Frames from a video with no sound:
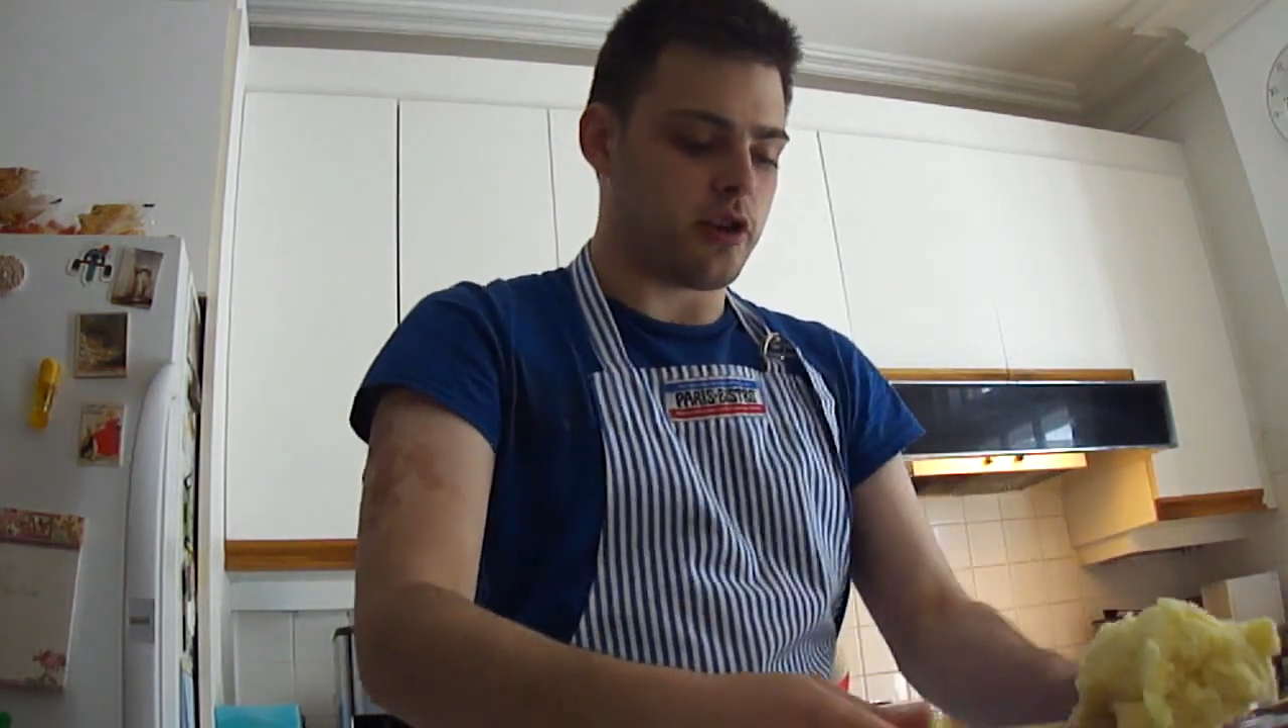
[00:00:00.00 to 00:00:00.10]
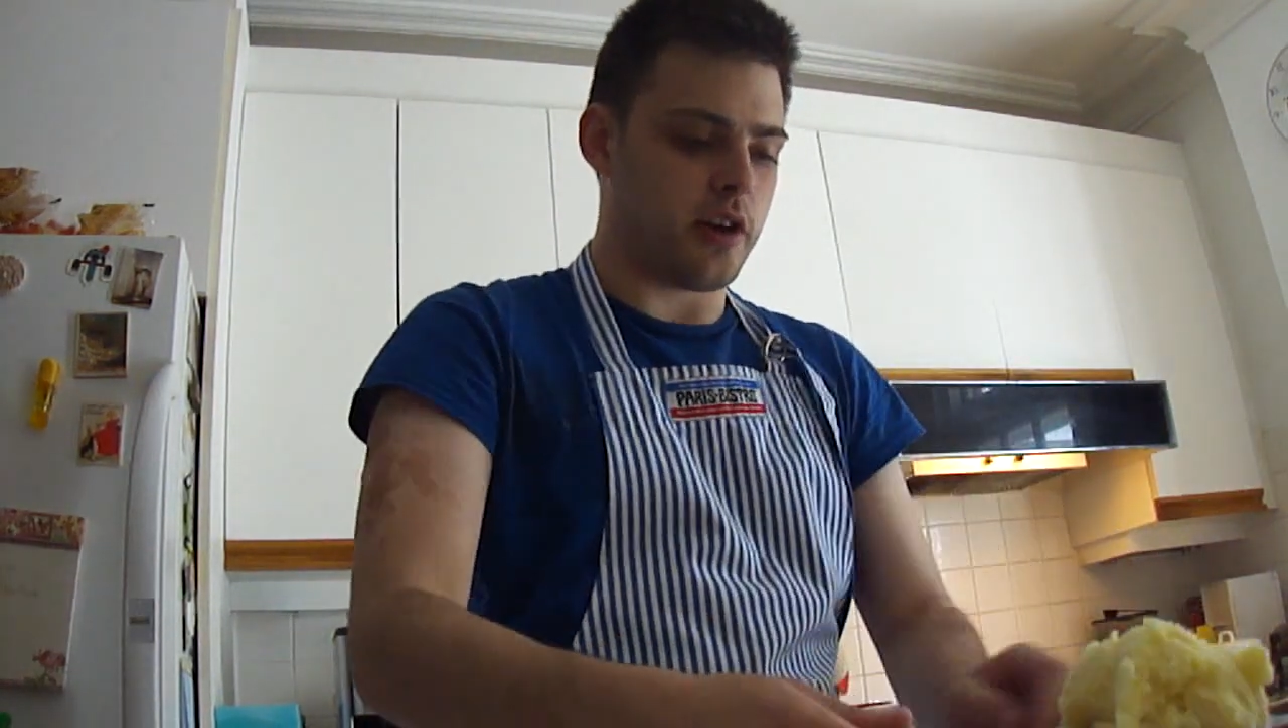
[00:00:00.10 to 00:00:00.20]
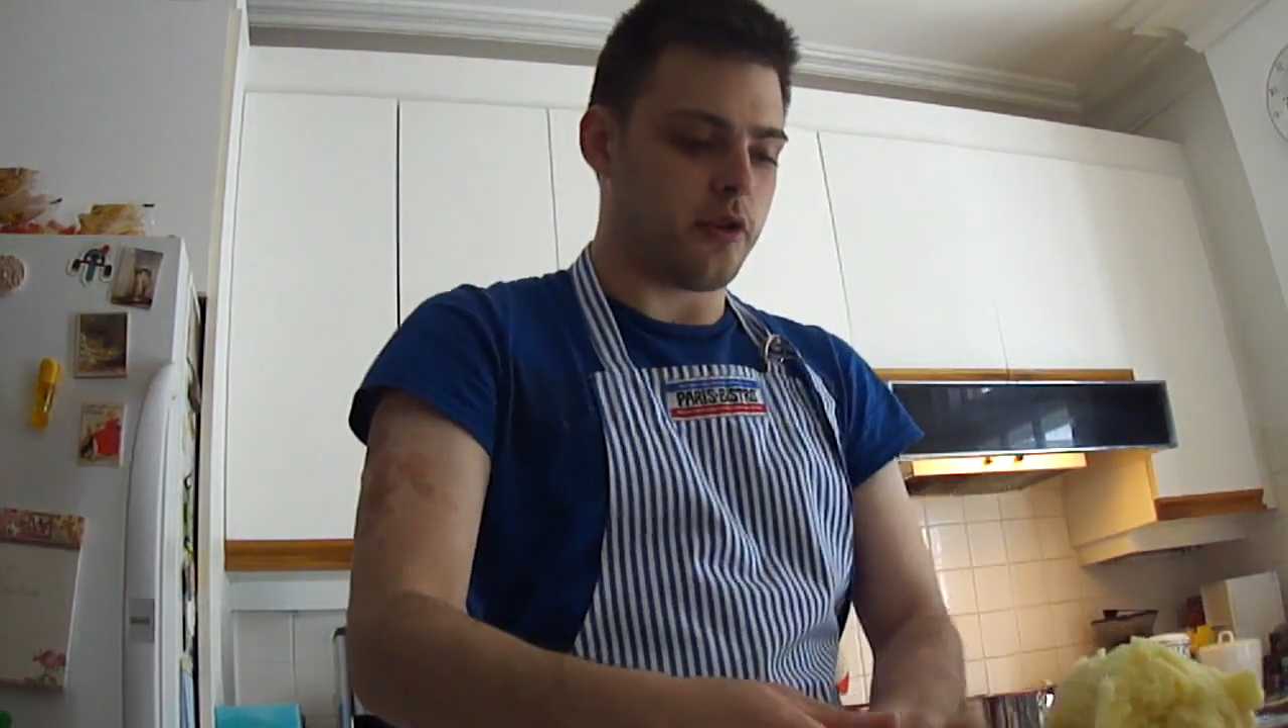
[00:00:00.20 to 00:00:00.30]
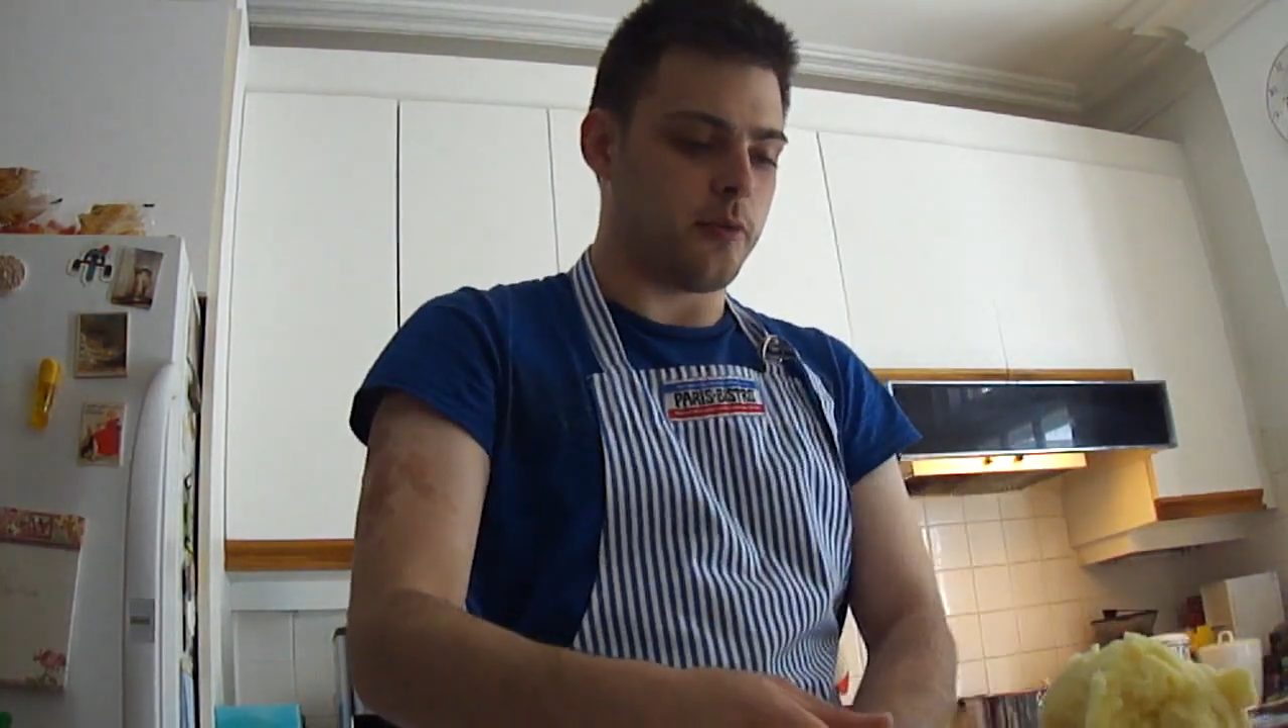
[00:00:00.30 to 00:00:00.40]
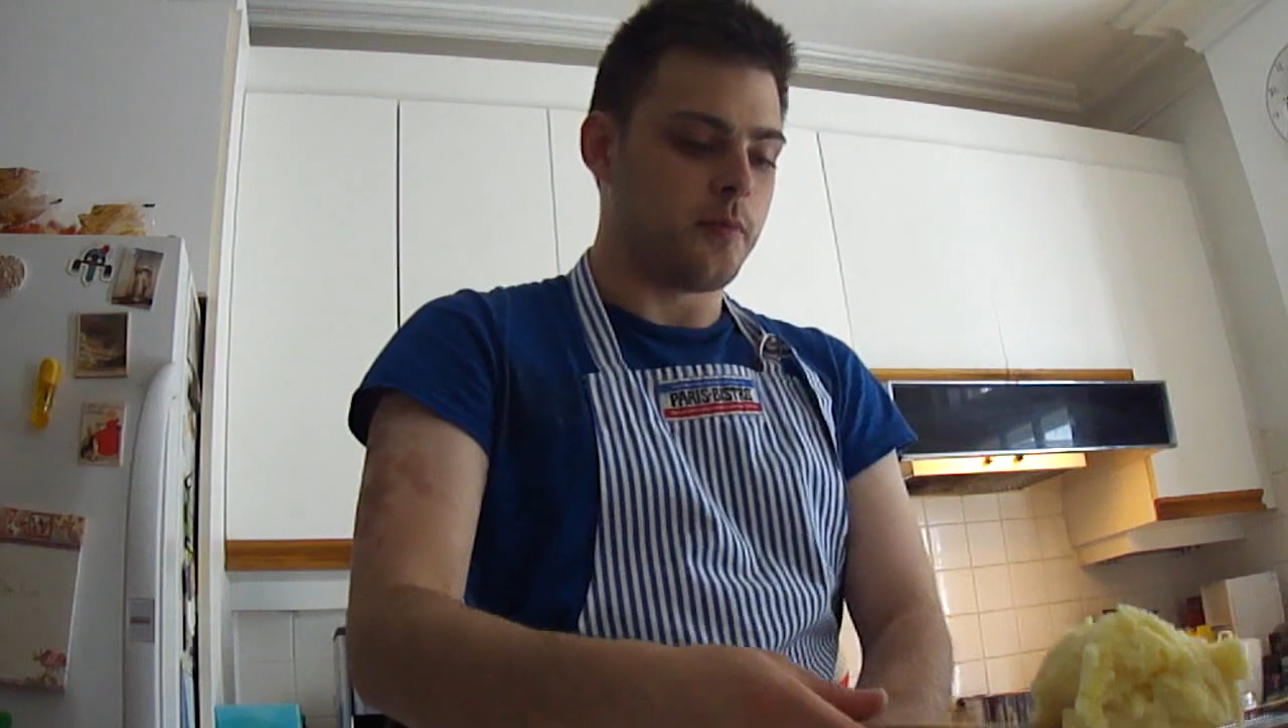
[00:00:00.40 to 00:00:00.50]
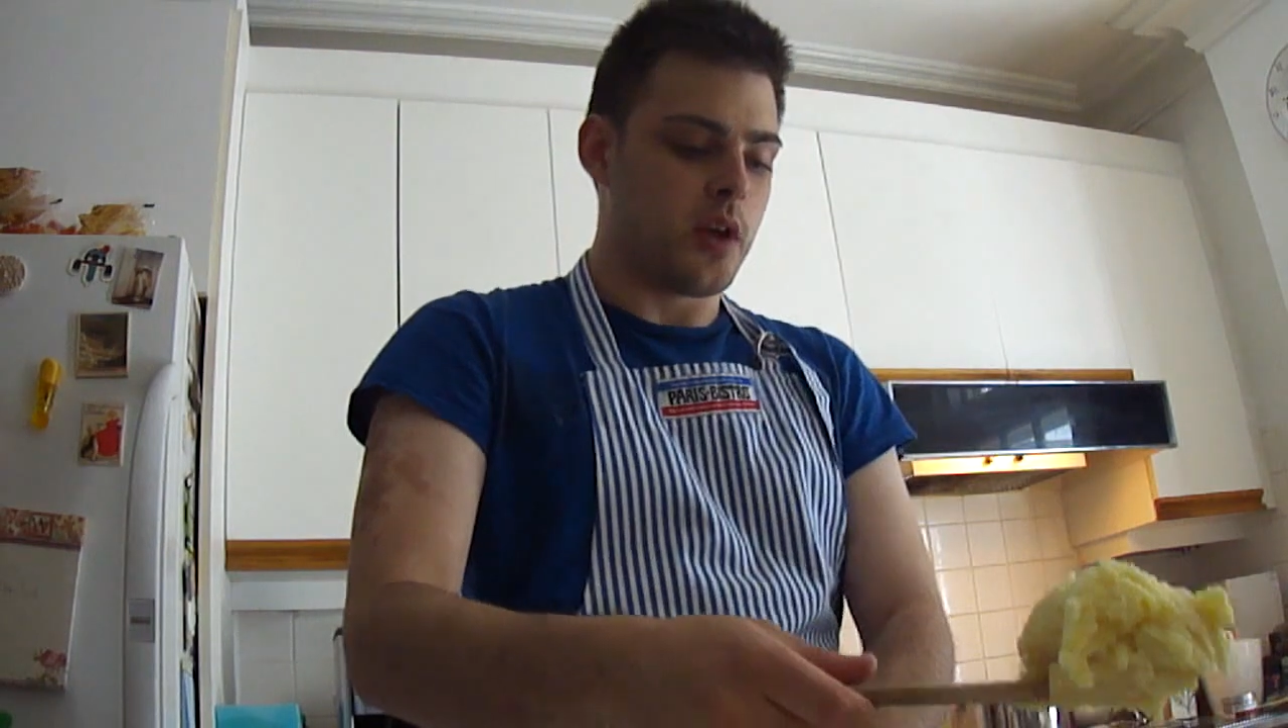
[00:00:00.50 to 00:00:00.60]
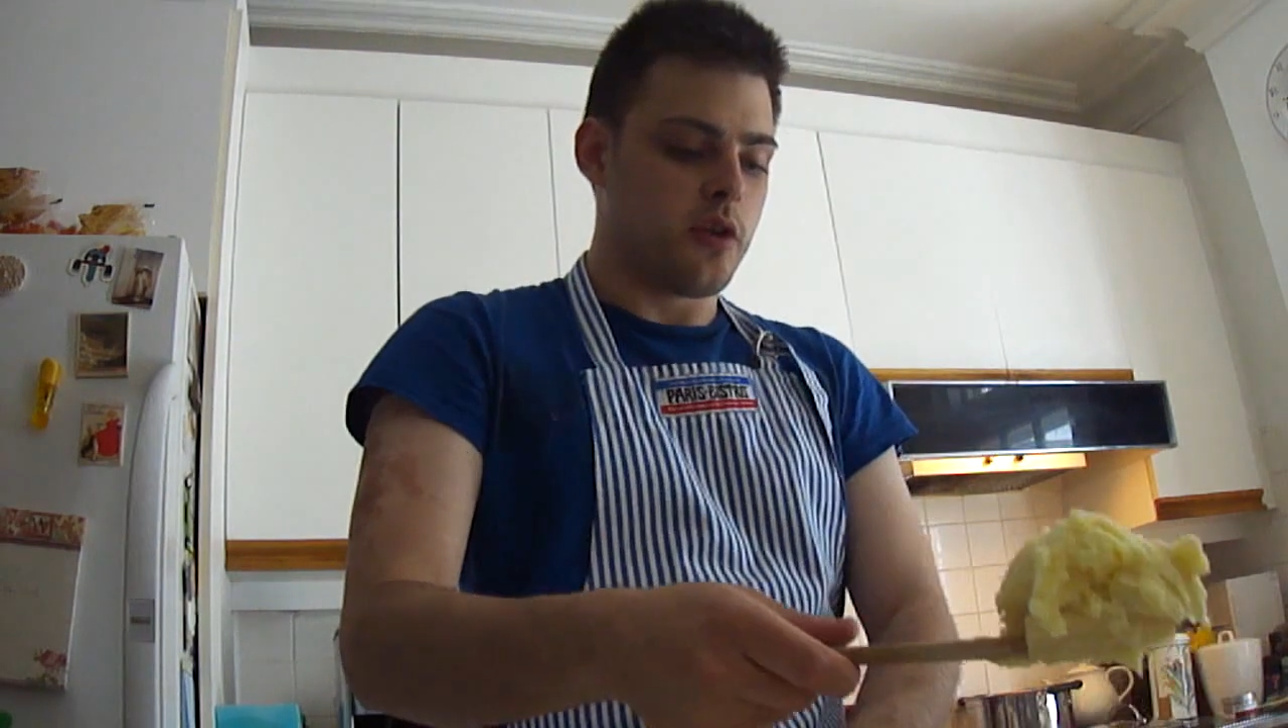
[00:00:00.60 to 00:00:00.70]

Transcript: either.